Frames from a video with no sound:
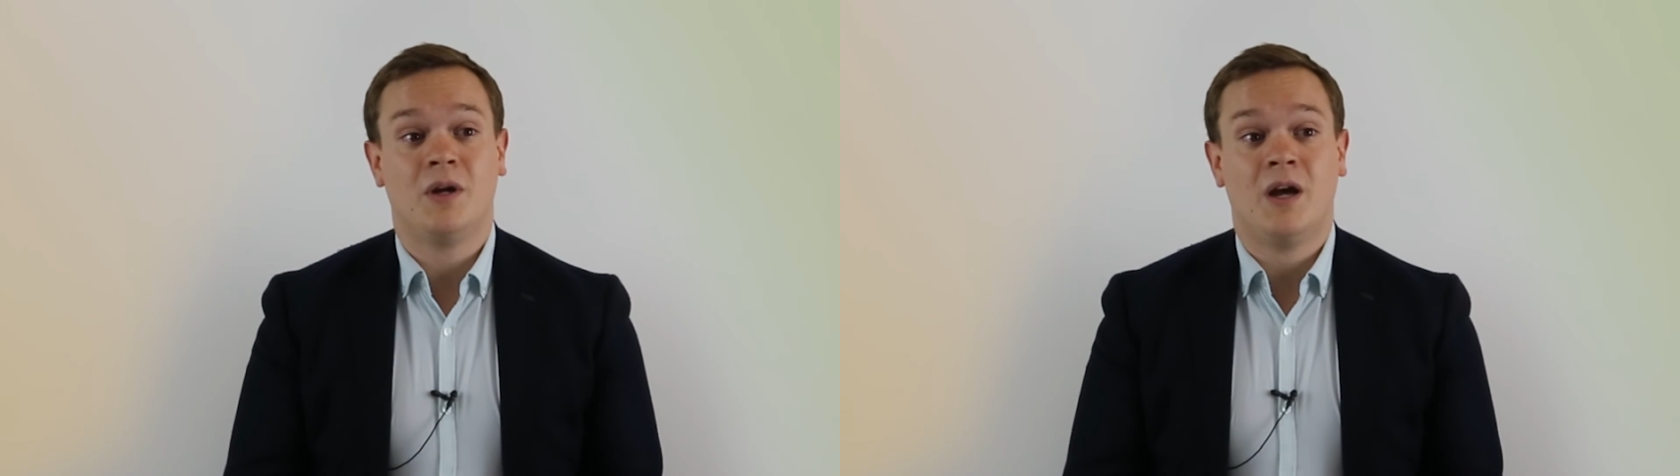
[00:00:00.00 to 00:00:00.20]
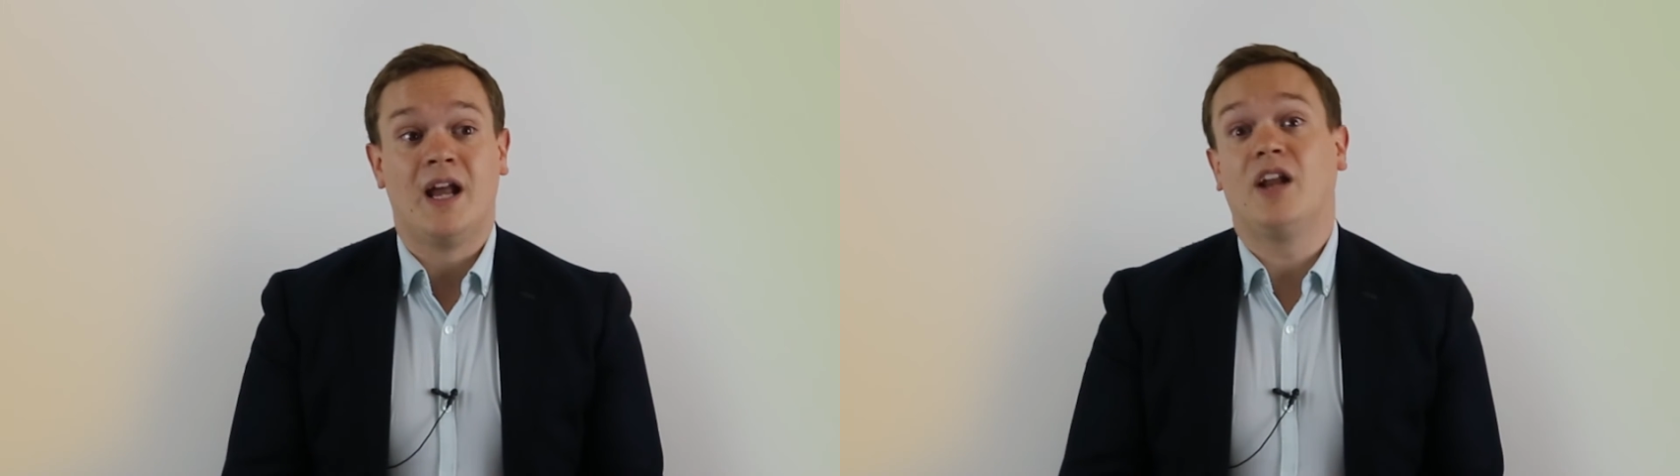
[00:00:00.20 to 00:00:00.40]

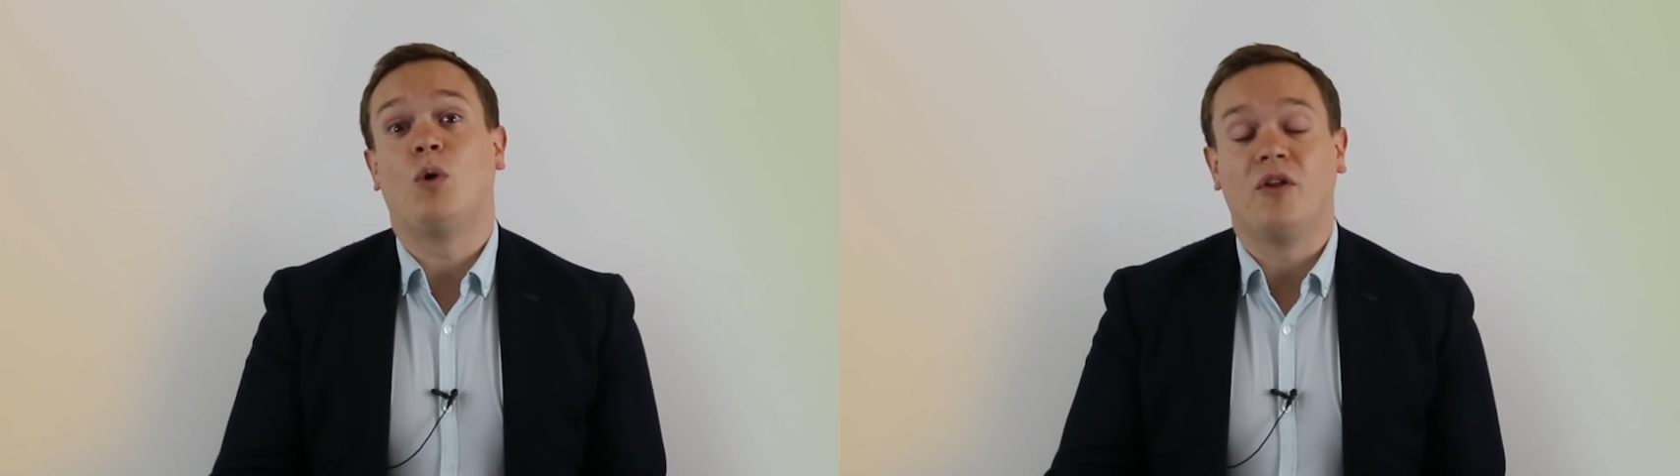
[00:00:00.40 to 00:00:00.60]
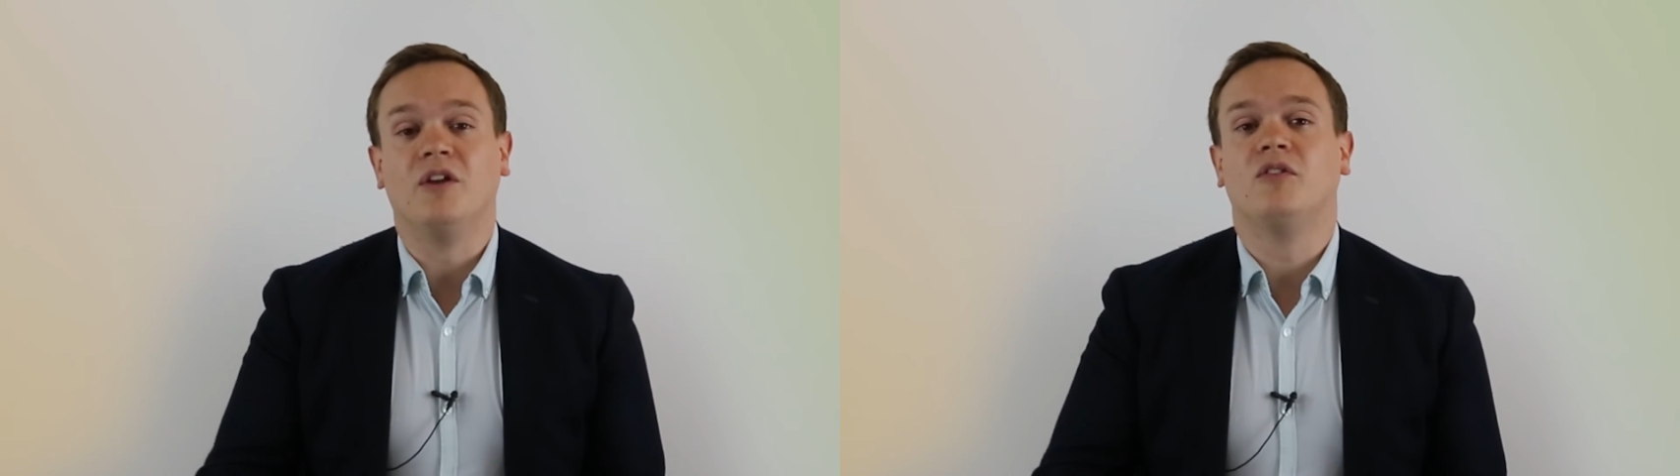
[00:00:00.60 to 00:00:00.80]
And
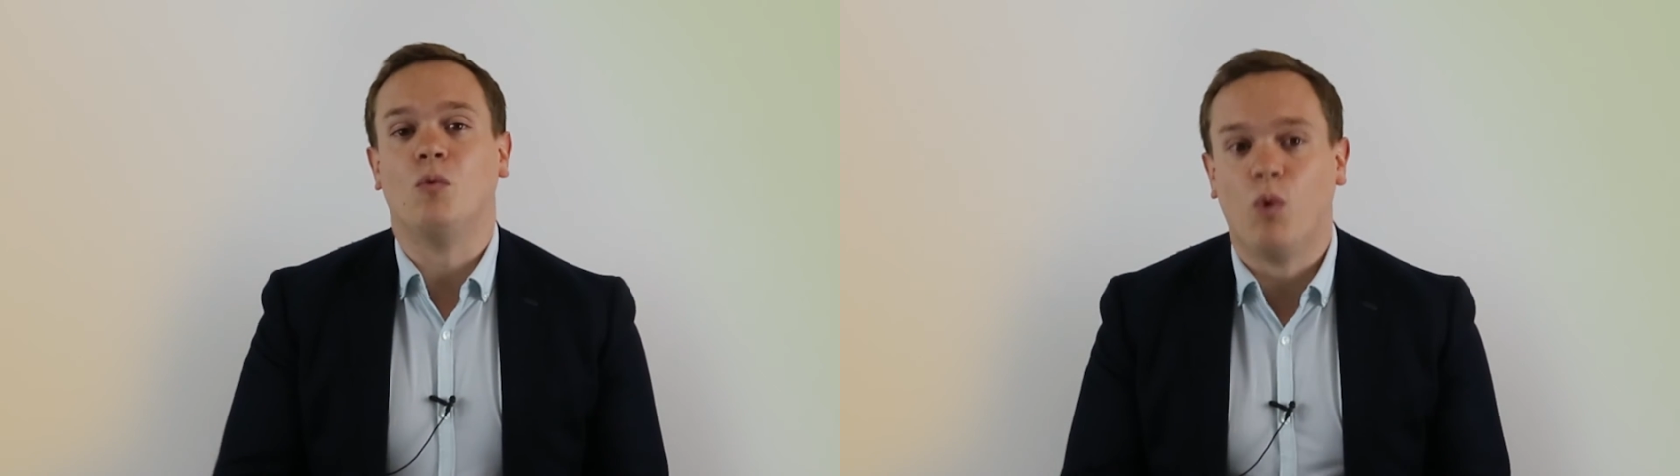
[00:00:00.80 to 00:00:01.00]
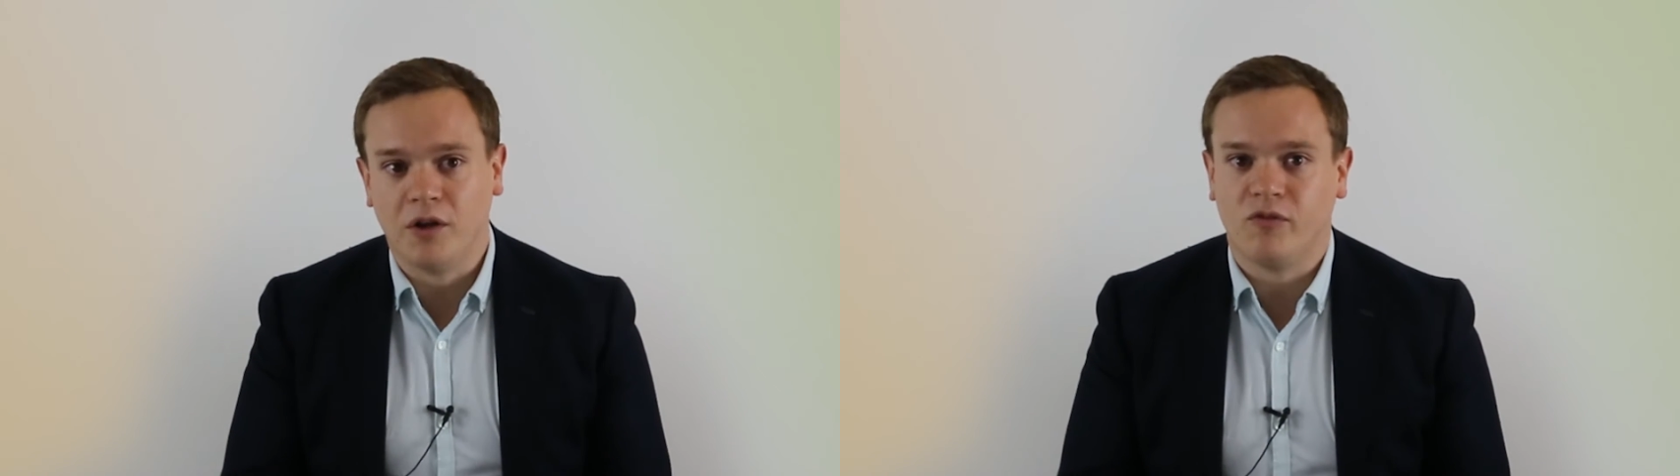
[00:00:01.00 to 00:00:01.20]
that's what I think is
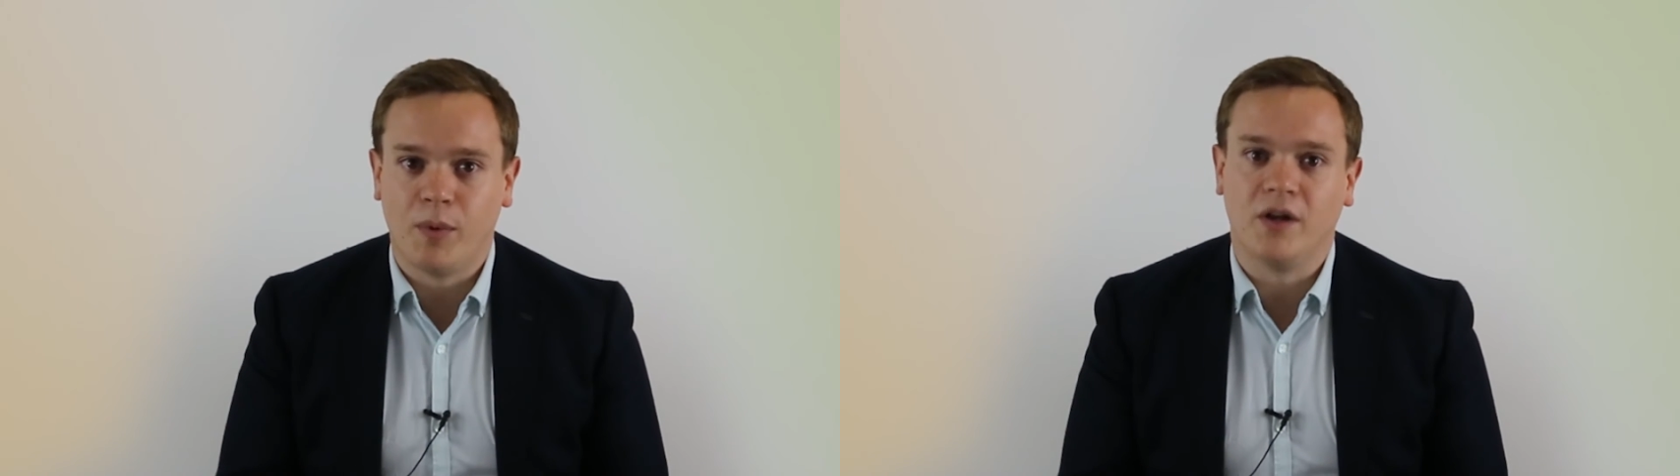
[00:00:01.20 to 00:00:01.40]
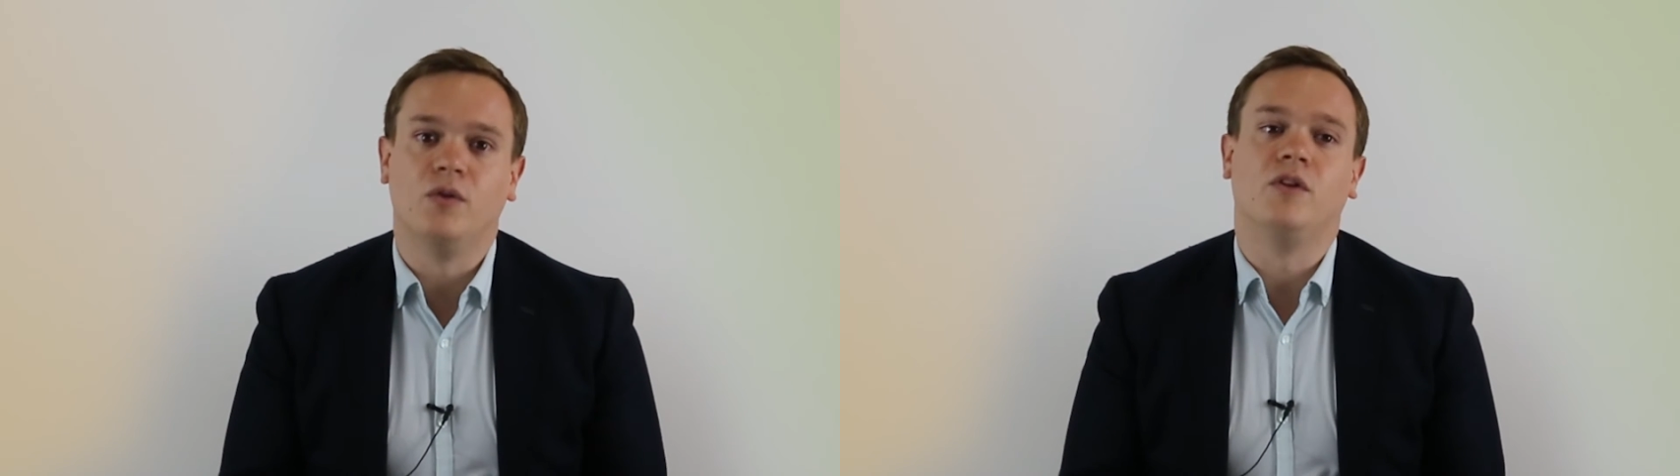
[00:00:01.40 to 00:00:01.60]
so
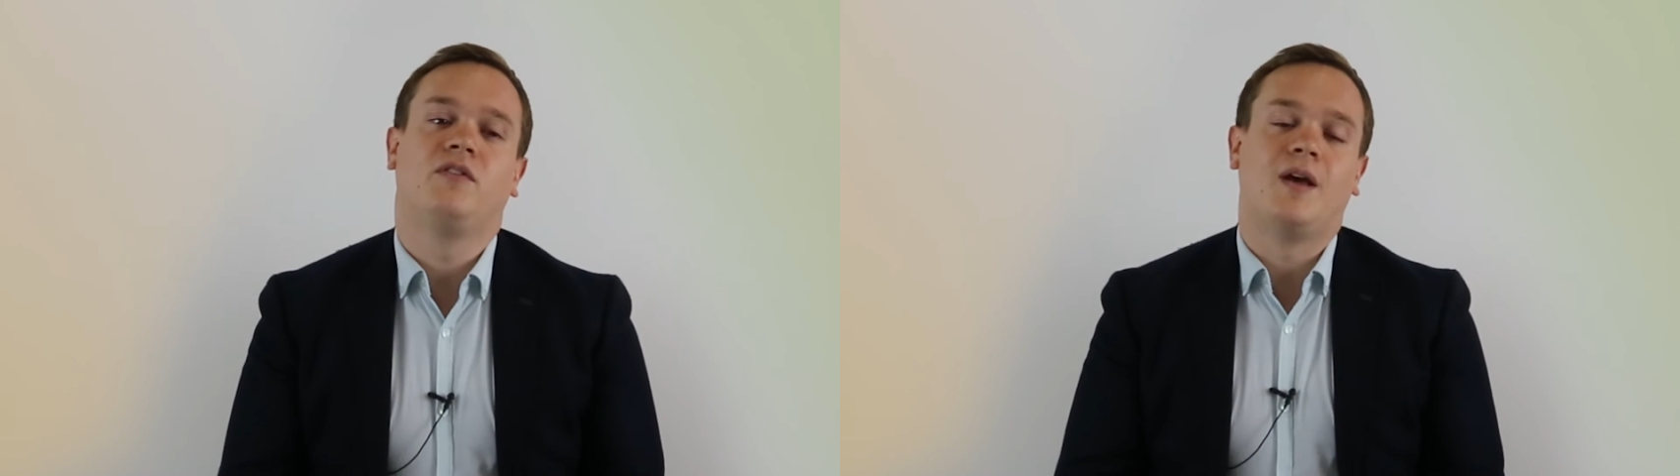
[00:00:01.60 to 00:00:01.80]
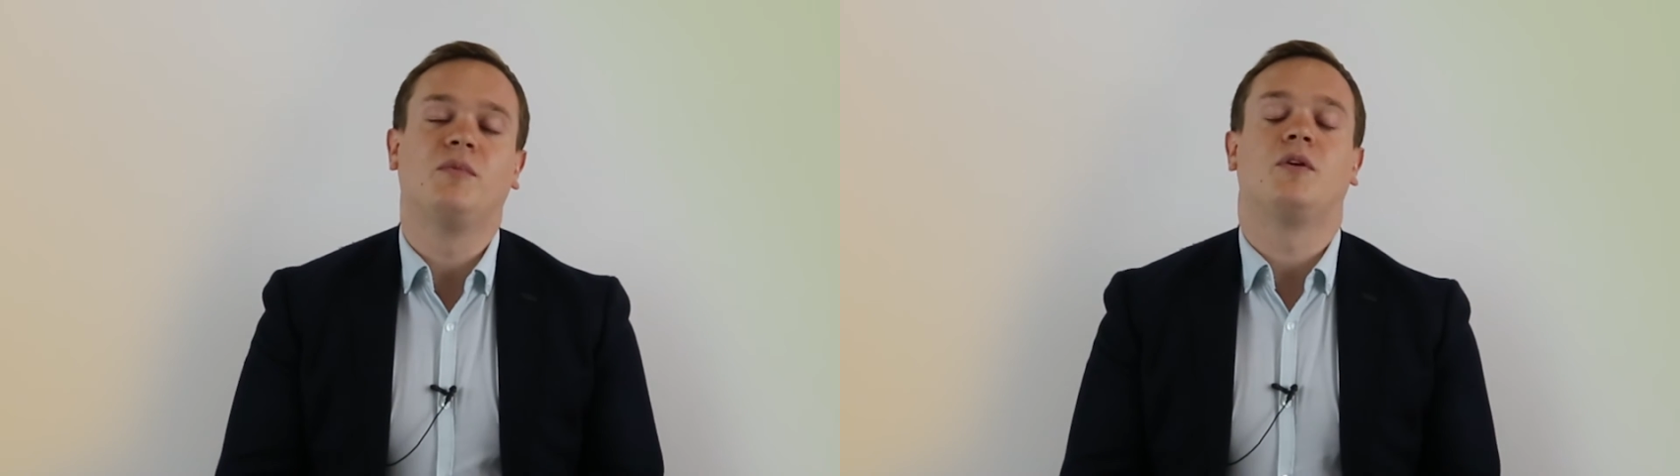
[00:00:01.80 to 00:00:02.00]
wonderful about doing the
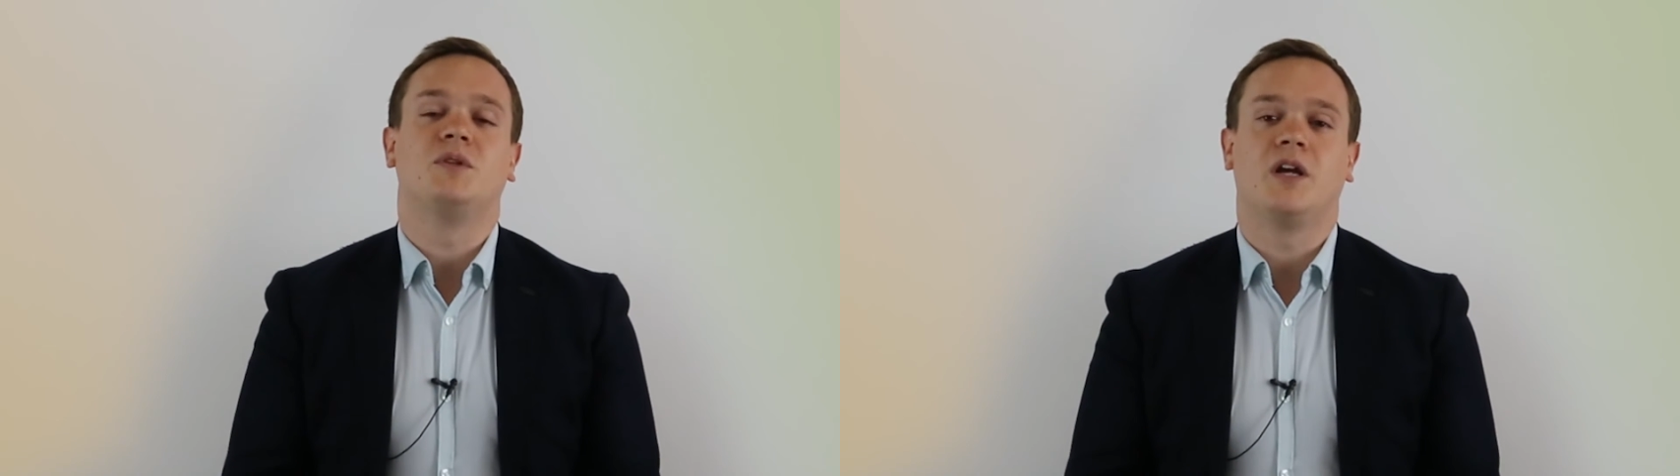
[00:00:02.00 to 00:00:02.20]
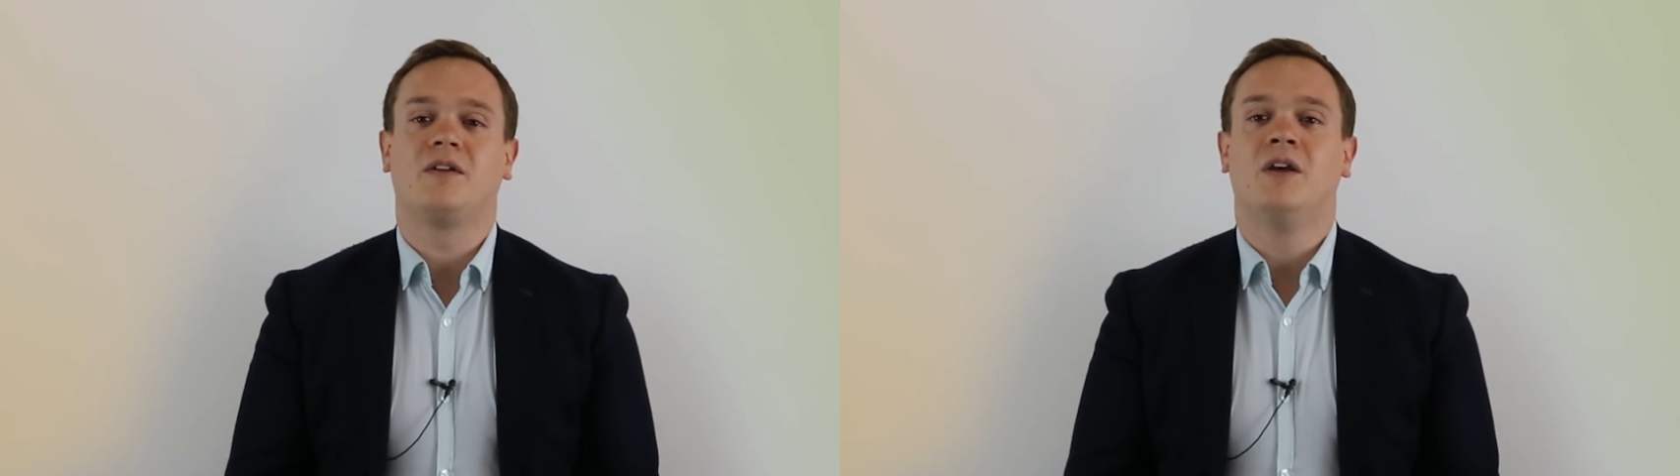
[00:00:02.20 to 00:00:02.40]
STEM
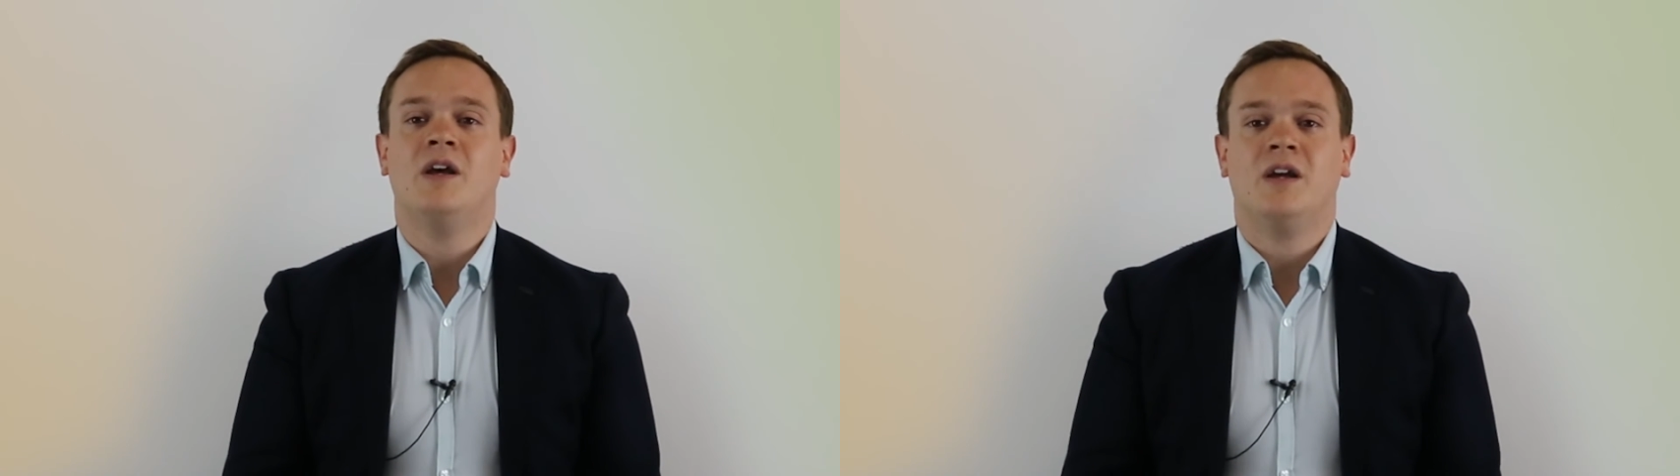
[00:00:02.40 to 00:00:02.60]
subject